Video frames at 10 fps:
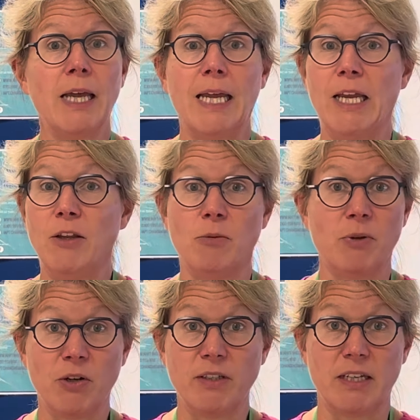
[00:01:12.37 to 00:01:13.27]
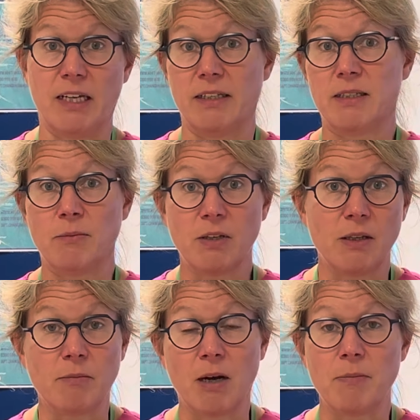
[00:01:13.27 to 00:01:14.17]
either because it's something
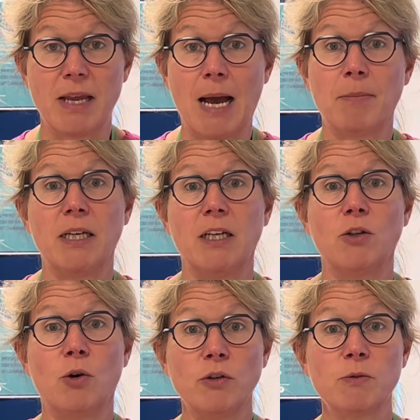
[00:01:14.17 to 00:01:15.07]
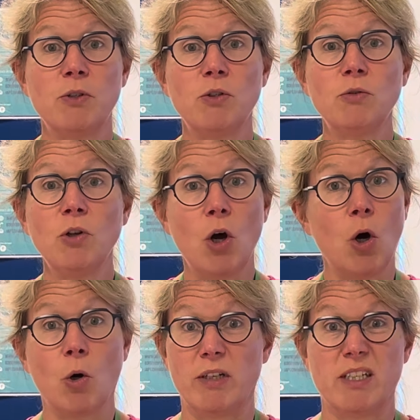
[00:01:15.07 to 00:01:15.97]
that might be happening in the hospital,
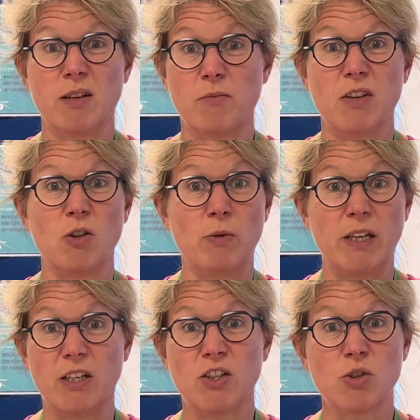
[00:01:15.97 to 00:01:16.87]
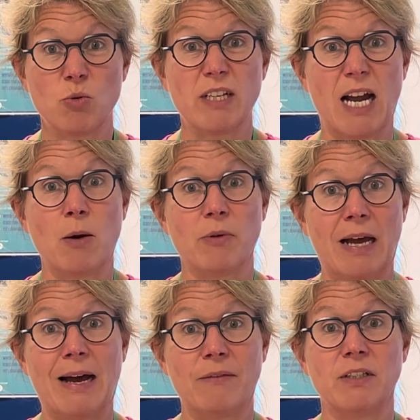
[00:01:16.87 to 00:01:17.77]
or it's something that we can sort out
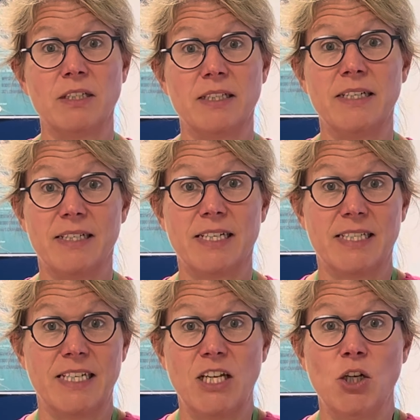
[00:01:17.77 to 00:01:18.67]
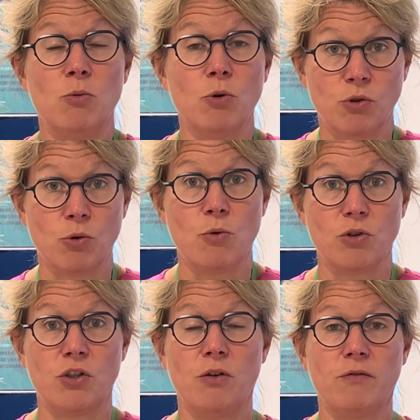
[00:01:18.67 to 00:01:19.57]
without having to see you or talk
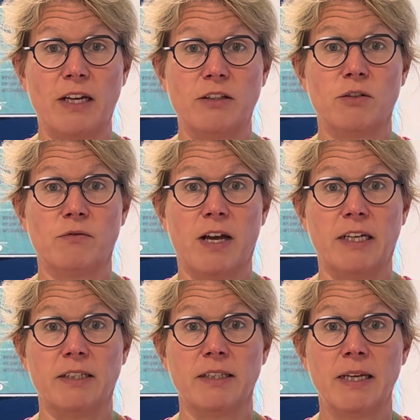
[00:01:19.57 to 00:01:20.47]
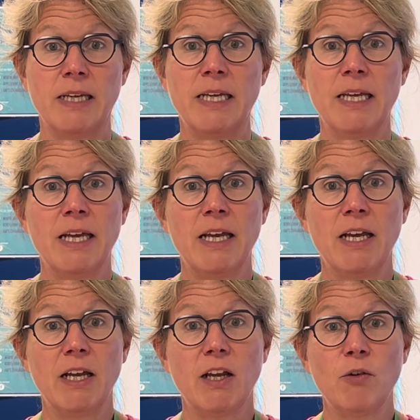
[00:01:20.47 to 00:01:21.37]
to you face to face.
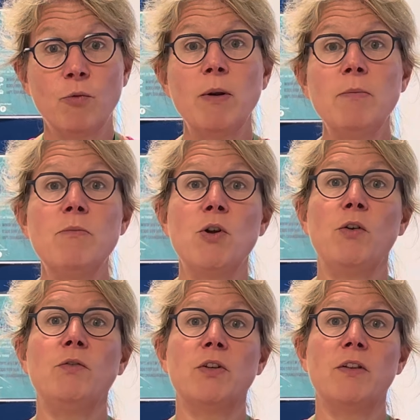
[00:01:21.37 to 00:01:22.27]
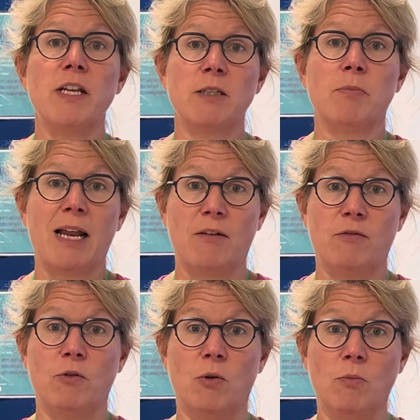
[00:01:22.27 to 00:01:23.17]
If we move to this
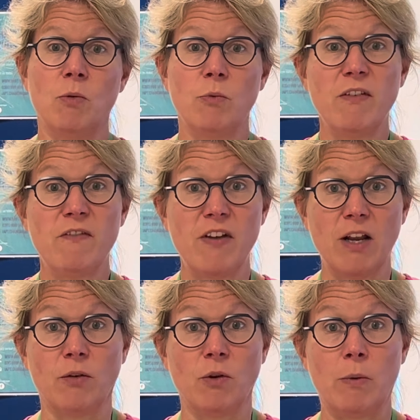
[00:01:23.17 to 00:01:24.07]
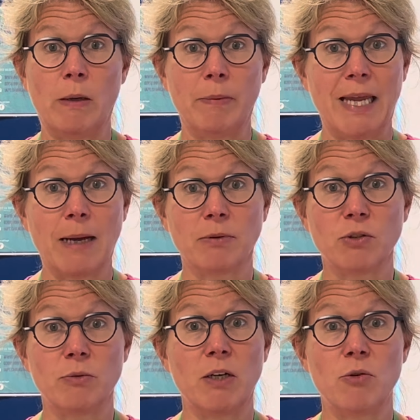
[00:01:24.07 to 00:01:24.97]
platform, we feel that we'll be able
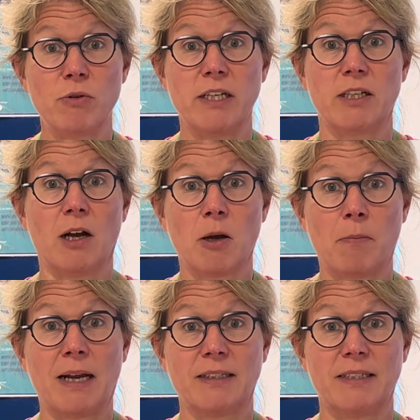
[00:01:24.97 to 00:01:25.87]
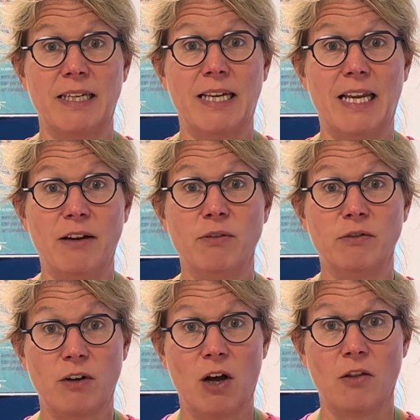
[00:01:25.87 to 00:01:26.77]
to increase our capacity even
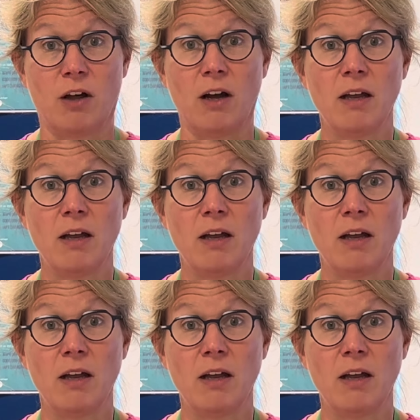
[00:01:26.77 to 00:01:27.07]
further